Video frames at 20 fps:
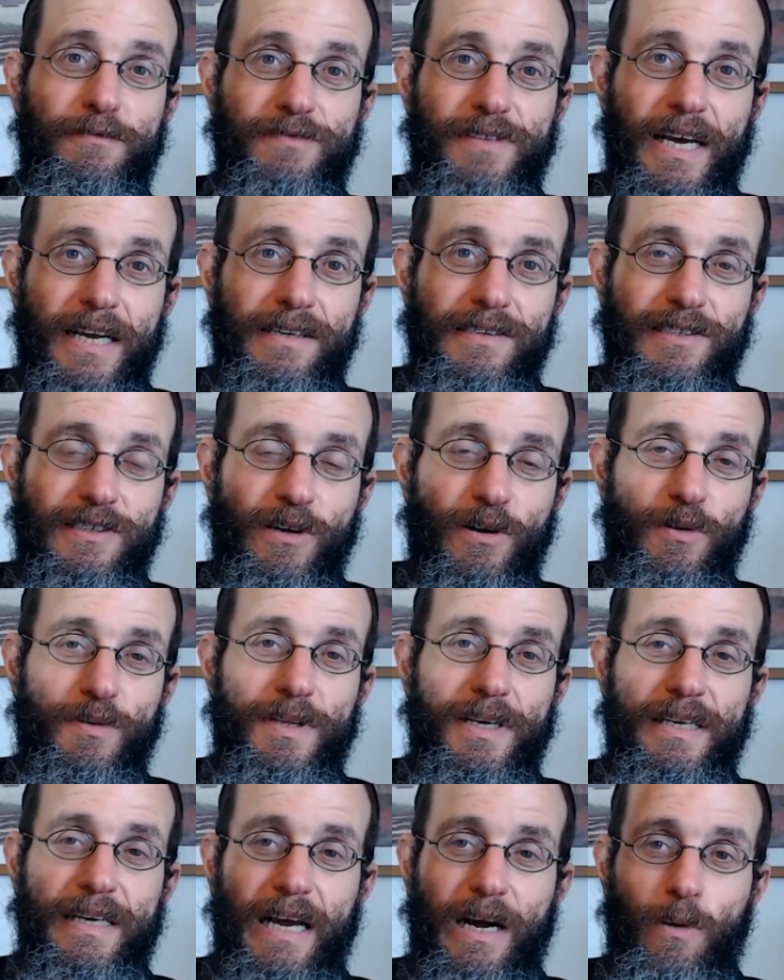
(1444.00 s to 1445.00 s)
have done so,
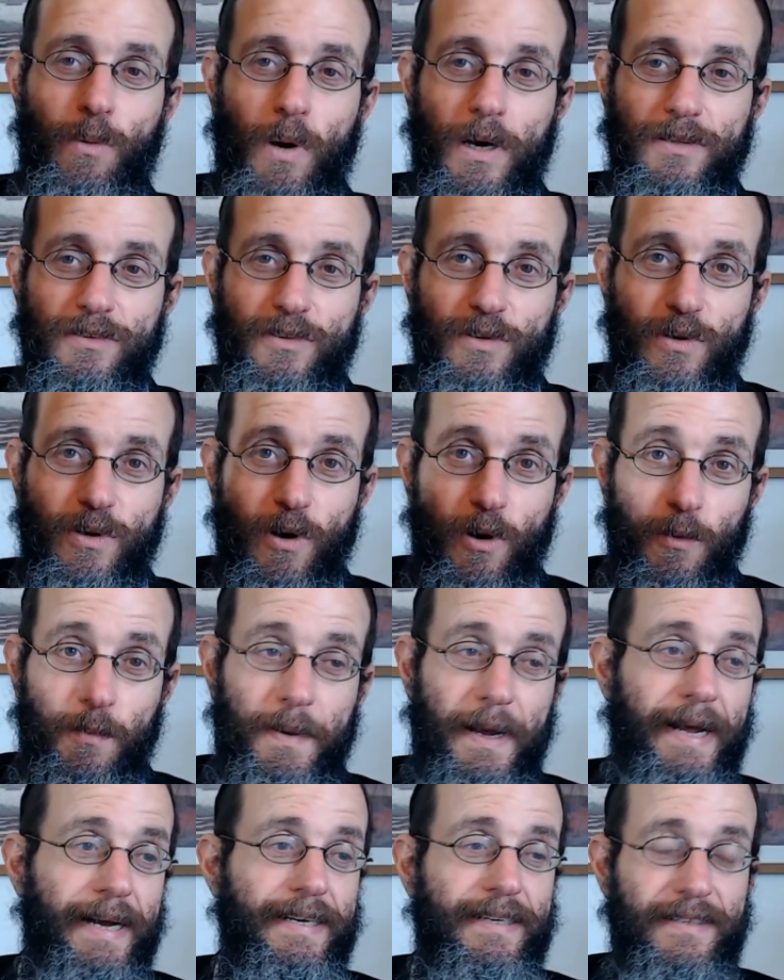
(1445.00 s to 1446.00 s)
they now want to go
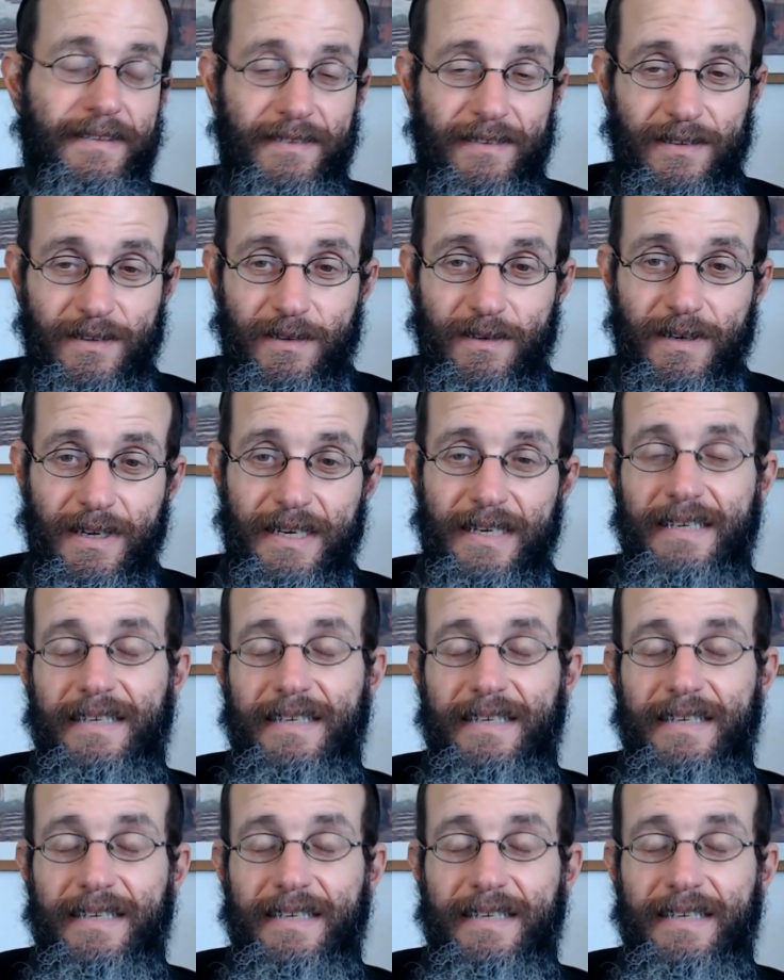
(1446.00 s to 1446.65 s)
back and to